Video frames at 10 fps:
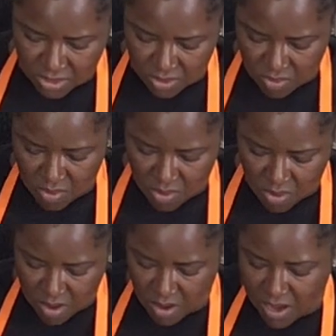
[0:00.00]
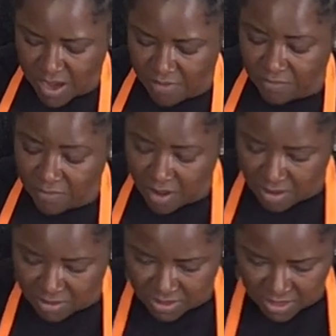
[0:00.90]
toward, or our
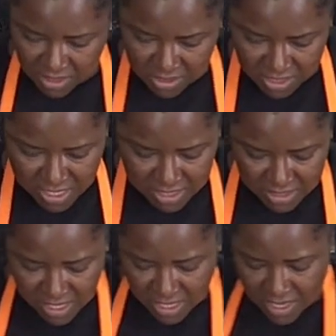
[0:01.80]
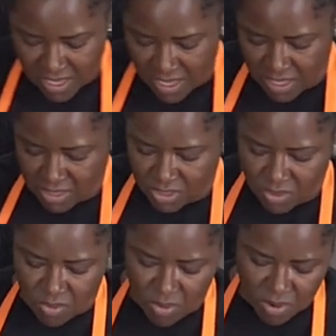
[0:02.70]
frosting, should I say,
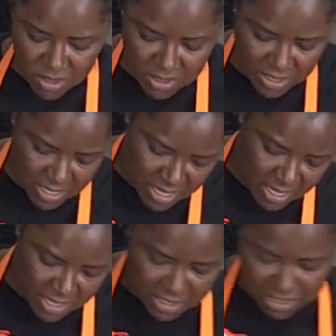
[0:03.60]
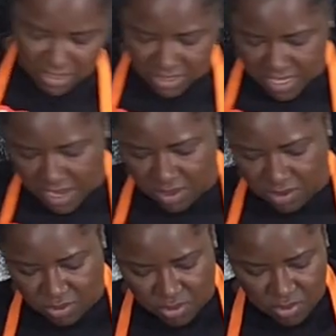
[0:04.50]
towards the edges. Now,
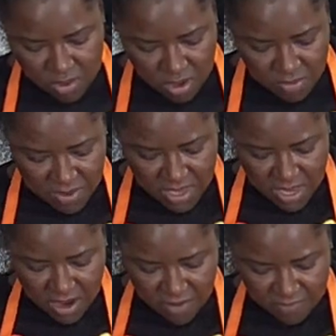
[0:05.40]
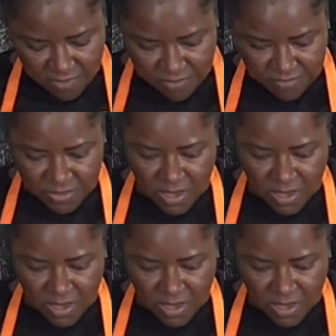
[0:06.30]
you do want to be careful